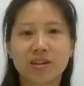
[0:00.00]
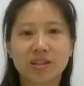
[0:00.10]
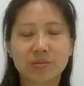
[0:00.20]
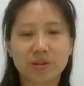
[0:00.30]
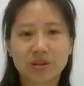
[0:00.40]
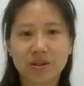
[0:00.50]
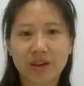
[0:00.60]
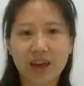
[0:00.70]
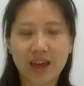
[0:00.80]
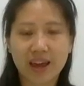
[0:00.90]
So we're gonna go
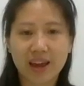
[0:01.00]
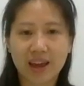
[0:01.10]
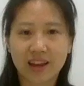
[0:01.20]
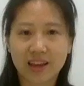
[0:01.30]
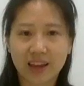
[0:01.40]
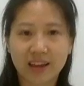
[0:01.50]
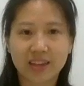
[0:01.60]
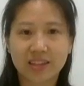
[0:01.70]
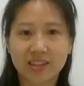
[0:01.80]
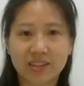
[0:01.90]
ahead and get
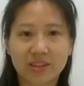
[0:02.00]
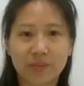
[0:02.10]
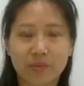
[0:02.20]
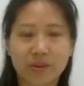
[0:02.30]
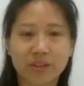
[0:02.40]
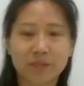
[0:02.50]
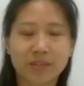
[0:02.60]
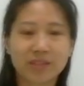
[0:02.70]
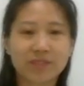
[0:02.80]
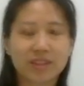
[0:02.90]
into the point
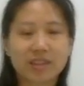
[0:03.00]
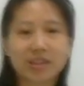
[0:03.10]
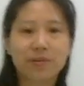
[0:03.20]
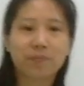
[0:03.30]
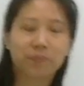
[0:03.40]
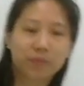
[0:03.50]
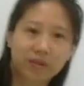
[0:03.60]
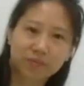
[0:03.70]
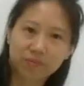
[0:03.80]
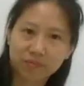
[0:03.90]
specifically.
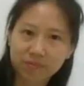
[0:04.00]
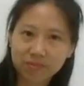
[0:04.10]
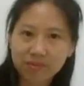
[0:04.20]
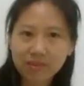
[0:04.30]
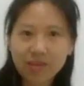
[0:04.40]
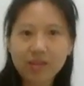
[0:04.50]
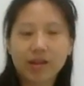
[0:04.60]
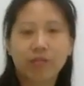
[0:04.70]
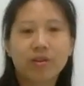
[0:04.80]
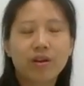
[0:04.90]

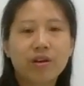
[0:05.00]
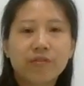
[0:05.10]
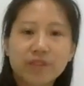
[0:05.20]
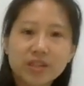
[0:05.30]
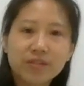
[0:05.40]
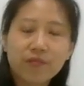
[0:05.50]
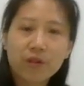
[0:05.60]
Now, first and